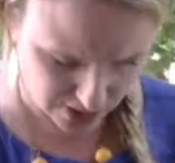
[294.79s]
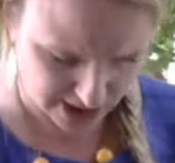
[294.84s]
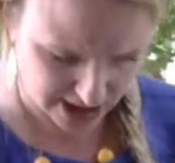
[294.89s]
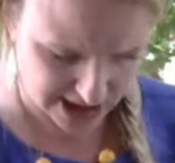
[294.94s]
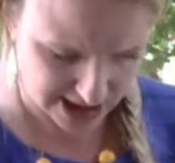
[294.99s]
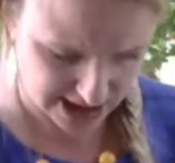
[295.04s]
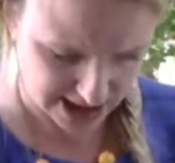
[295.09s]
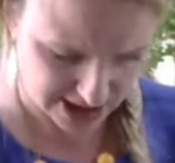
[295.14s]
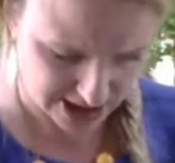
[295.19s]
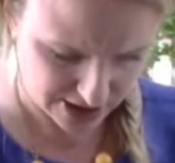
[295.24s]
where
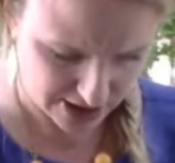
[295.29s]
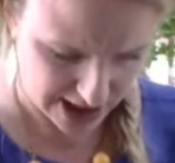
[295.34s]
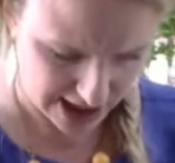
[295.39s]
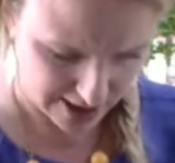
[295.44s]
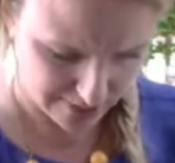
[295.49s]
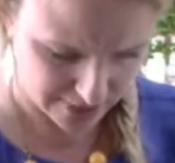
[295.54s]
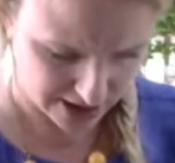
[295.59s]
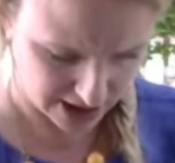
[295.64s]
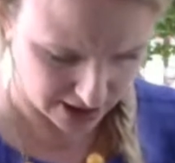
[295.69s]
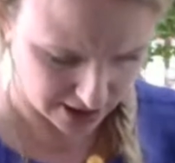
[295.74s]
these things are
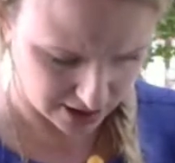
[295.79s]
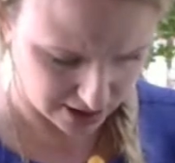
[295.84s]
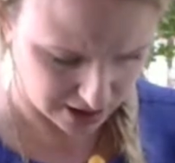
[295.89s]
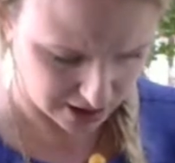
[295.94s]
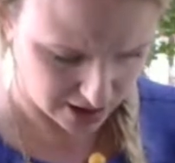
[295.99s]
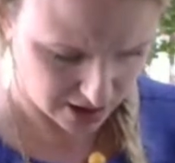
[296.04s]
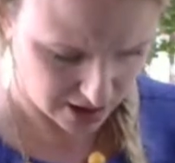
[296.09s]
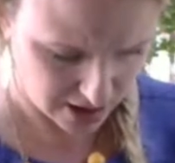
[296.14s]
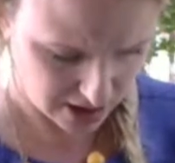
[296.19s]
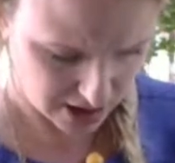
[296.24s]
happening.
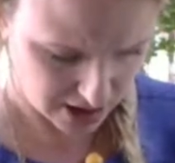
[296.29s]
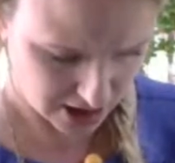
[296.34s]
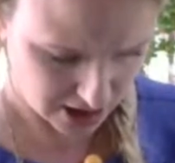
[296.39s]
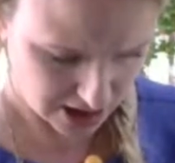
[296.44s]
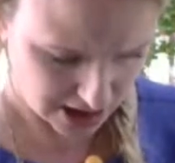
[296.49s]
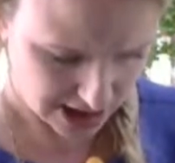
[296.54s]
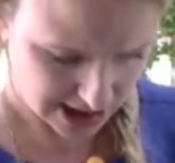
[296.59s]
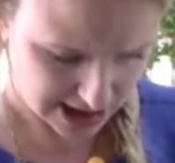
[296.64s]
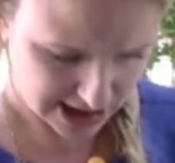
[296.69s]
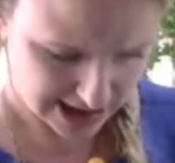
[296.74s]

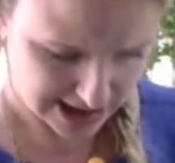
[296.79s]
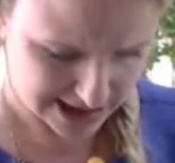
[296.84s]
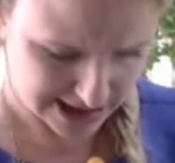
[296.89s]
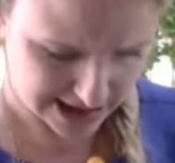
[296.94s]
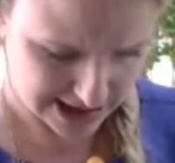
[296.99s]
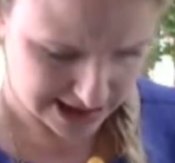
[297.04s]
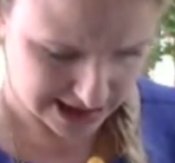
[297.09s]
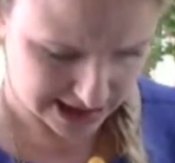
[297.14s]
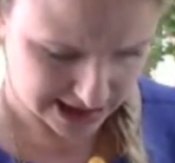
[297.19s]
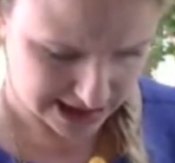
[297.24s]

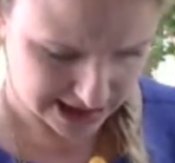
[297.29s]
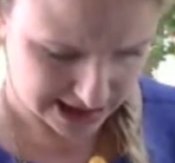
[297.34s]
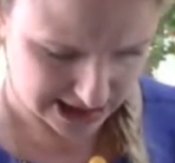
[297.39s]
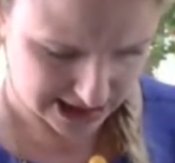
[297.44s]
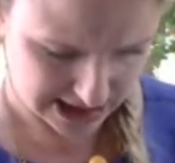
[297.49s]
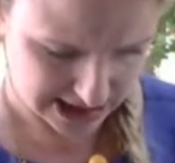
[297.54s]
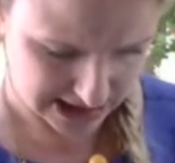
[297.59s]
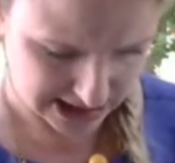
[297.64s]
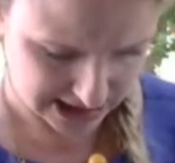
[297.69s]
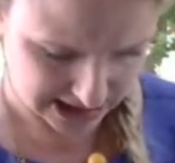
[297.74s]

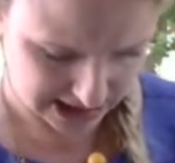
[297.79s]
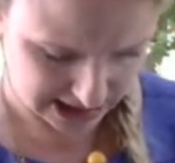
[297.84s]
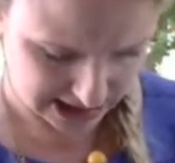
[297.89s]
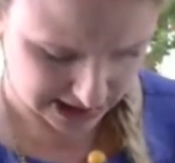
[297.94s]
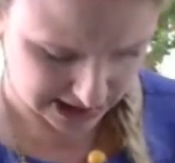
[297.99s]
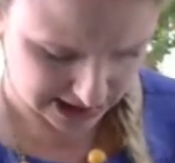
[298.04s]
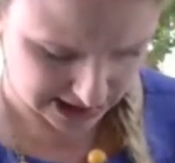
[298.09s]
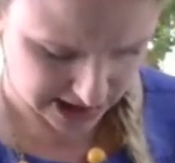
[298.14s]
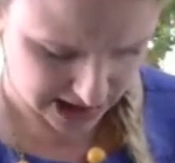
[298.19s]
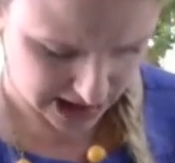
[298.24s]

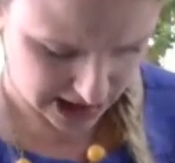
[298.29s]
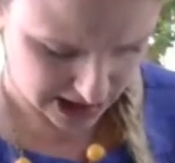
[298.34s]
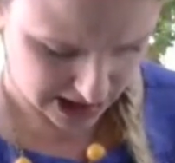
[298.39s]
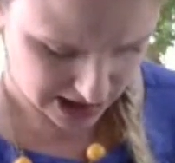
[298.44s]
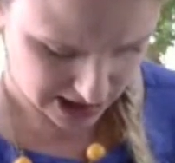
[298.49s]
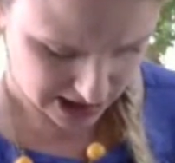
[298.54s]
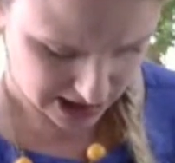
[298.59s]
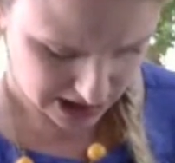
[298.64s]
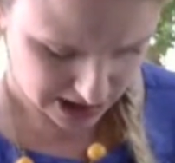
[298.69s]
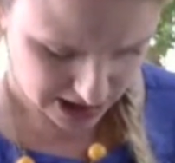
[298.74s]
Da-da-da-da.
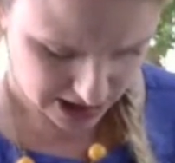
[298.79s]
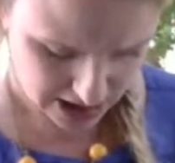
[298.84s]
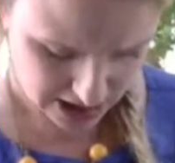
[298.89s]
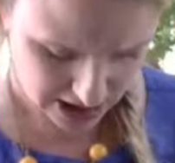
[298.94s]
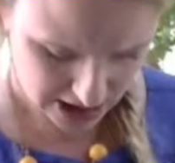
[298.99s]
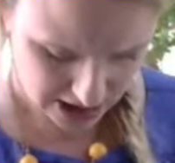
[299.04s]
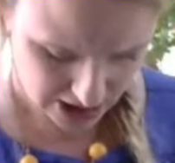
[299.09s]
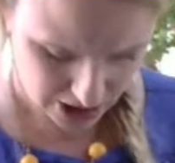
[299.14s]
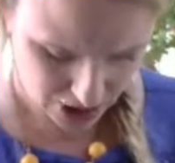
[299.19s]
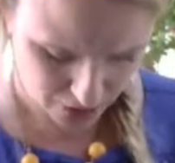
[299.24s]

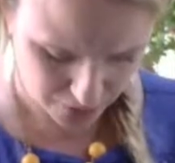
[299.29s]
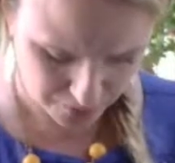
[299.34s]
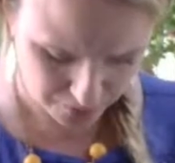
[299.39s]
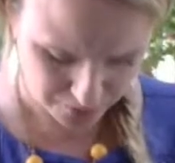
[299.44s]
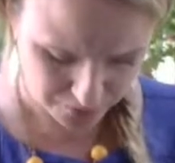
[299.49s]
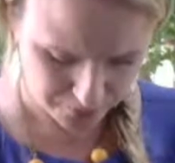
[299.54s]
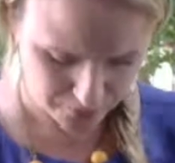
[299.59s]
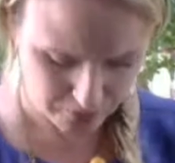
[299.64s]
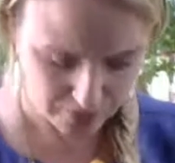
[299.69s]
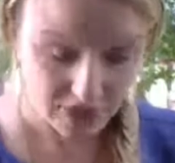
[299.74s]
Nope.
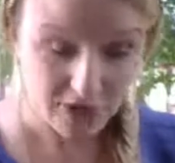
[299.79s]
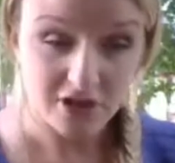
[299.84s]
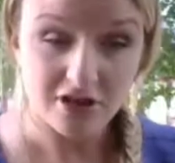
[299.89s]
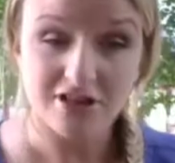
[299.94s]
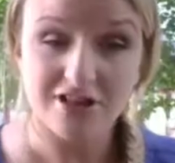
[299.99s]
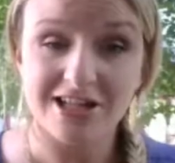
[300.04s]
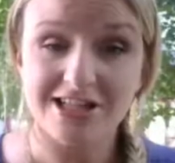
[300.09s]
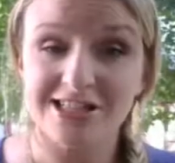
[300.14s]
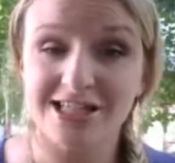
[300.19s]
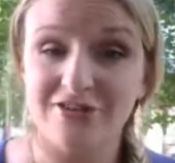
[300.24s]

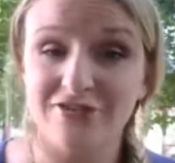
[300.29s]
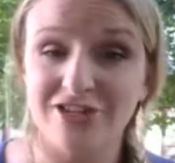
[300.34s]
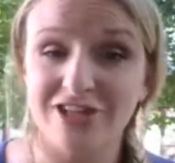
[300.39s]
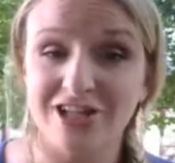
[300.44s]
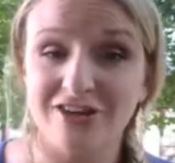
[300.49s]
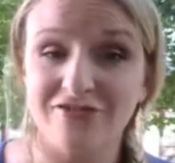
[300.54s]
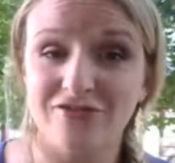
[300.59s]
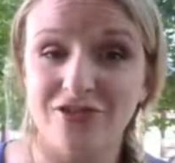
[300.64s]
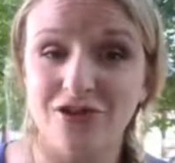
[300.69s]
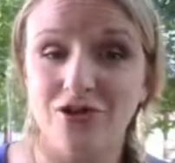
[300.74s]
That's
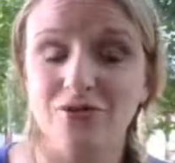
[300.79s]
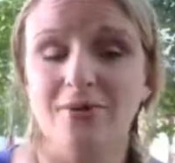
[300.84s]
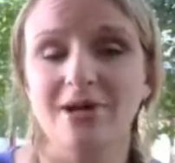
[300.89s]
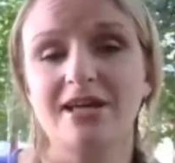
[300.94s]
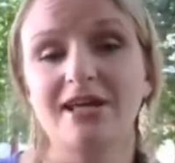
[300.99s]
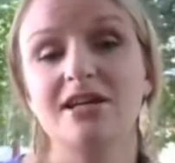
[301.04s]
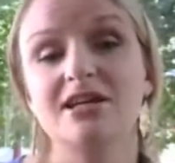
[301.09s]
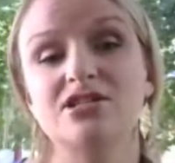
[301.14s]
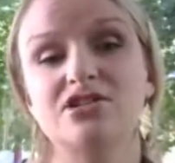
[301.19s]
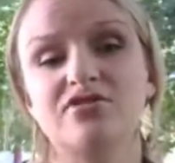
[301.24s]
everything for you, my
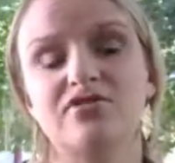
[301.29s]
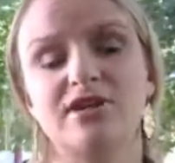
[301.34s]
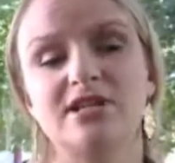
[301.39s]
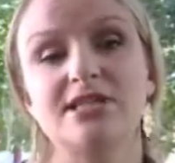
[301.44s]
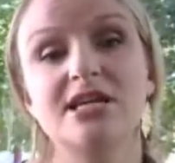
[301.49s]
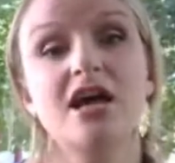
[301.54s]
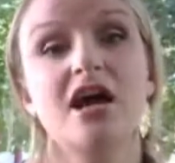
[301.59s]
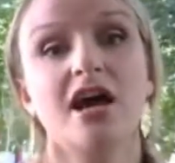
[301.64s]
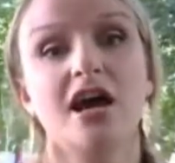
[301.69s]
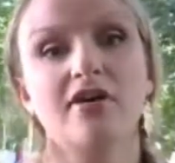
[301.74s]
Cancer
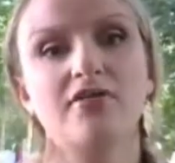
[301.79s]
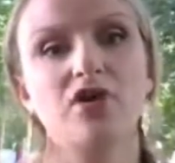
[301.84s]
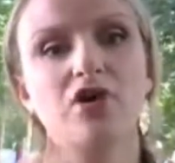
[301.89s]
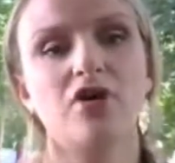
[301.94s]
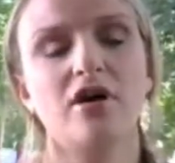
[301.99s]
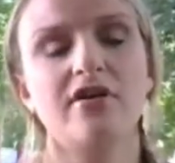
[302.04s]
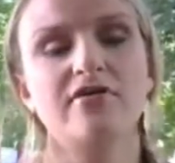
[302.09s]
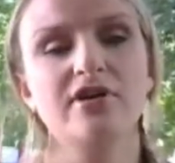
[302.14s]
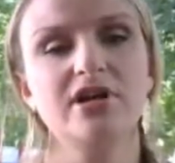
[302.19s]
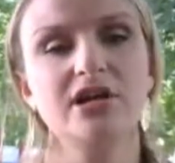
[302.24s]
friends. If
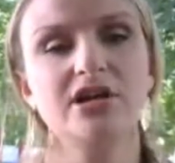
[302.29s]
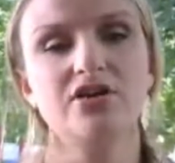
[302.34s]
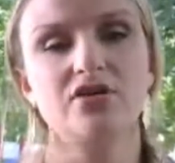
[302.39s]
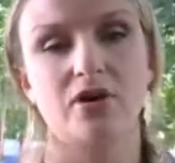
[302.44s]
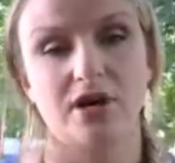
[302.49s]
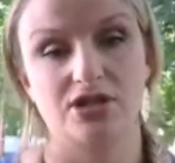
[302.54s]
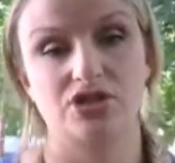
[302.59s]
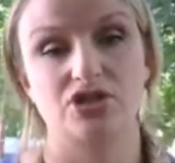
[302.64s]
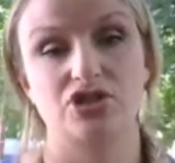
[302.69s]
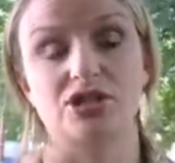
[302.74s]
you have any
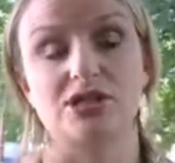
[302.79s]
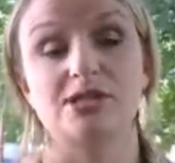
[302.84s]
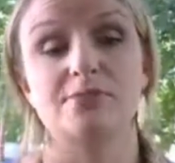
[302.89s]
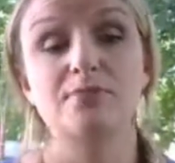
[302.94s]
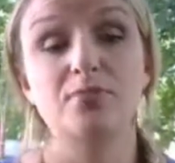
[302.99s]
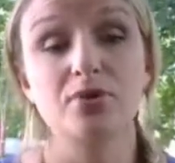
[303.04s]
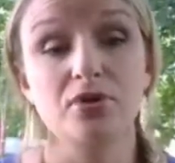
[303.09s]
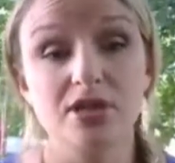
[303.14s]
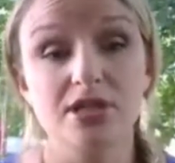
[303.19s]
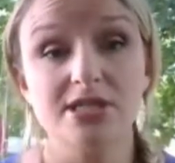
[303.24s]
questions,
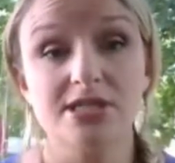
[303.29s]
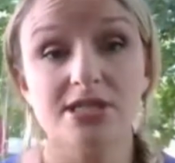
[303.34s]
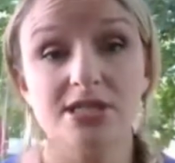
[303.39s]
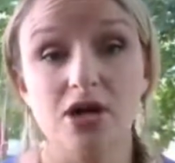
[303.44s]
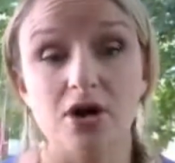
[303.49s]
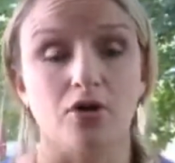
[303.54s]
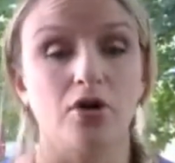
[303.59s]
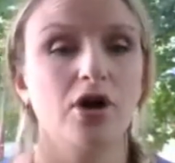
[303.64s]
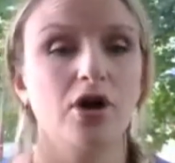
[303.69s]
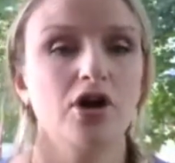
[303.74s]
please
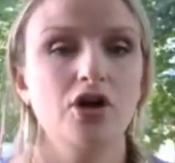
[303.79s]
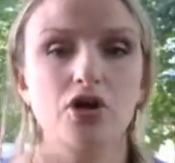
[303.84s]
know